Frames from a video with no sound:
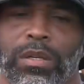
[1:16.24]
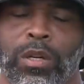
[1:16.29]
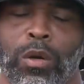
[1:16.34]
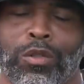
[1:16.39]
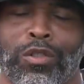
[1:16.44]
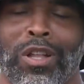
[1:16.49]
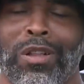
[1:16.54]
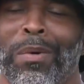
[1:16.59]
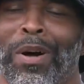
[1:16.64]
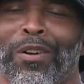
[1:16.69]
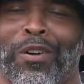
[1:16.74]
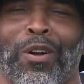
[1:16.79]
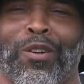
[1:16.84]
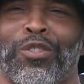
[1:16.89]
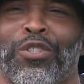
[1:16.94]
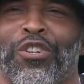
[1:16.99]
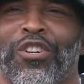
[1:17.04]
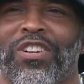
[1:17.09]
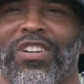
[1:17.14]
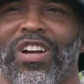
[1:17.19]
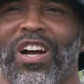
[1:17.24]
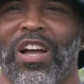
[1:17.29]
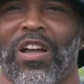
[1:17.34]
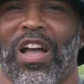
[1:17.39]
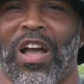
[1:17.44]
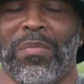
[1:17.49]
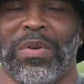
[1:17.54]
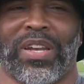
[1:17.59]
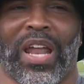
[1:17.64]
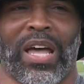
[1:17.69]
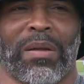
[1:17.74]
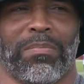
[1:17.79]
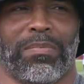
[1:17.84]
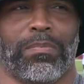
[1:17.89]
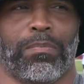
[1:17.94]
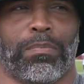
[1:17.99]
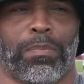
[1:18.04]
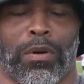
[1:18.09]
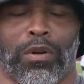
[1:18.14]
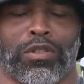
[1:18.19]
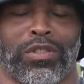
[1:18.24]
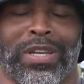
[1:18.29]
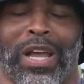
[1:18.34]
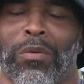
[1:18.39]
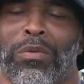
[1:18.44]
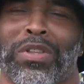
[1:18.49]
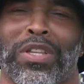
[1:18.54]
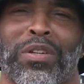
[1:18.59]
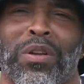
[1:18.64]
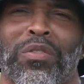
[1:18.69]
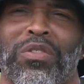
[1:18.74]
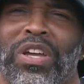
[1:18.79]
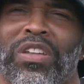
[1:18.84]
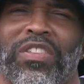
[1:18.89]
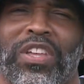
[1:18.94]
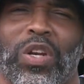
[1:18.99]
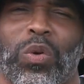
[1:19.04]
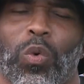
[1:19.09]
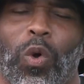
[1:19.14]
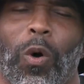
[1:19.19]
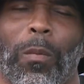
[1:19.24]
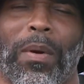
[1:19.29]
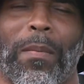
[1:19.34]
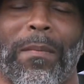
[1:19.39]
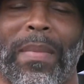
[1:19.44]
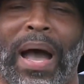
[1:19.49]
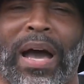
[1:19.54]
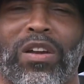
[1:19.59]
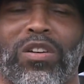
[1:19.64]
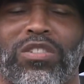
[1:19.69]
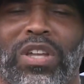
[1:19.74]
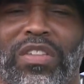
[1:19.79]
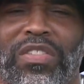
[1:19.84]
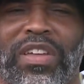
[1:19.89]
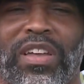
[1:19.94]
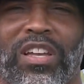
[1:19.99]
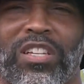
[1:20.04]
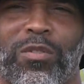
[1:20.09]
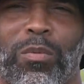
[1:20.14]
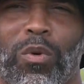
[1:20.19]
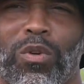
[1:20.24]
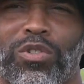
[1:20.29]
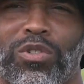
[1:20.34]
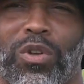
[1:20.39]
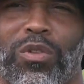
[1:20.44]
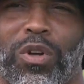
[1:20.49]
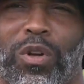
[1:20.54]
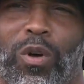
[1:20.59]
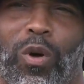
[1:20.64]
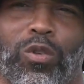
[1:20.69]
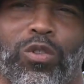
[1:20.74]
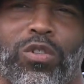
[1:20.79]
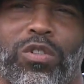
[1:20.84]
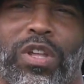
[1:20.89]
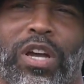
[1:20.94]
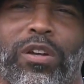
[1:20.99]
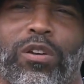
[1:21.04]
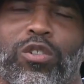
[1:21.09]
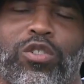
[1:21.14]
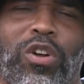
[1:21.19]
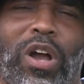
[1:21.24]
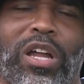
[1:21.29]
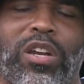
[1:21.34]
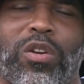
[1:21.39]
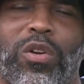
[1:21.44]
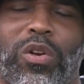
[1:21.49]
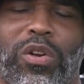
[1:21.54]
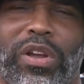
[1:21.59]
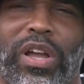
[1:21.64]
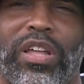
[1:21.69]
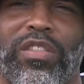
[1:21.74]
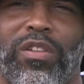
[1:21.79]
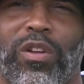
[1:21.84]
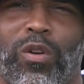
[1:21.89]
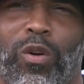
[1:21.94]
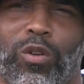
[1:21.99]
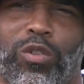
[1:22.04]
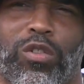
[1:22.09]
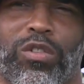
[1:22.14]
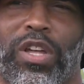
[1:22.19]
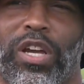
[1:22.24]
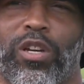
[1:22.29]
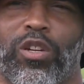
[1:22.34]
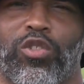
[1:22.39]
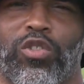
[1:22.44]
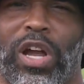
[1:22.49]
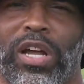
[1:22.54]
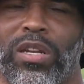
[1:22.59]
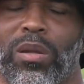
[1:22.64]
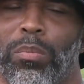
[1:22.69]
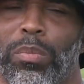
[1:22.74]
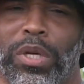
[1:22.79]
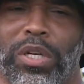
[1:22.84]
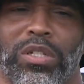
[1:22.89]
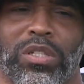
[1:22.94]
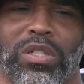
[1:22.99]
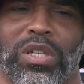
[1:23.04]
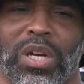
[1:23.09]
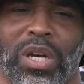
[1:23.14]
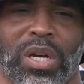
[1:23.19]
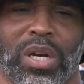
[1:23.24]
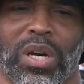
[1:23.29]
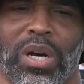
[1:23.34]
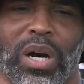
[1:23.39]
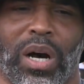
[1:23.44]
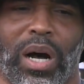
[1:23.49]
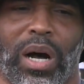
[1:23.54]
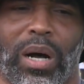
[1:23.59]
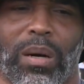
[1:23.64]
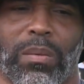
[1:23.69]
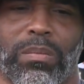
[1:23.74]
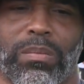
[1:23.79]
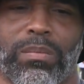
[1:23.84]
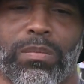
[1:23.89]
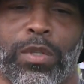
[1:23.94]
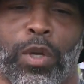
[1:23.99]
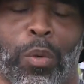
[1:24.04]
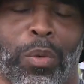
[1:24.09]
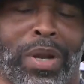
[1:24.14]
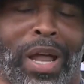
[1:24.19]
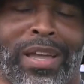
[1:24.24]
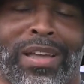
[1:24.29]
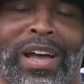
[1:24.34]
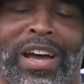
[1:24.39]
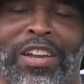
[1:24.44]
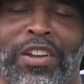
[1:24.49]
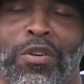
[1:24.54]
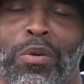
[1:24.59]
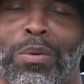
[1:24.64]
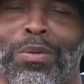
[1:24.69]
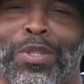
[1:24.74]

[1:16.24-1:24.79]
You know, it's all about culture. I, I, mean, I personally, I really don't think the enrollment matters. I think it's more so the culture that you're trying to create, the culture that you're trying to build. Um, you know, when I got here, it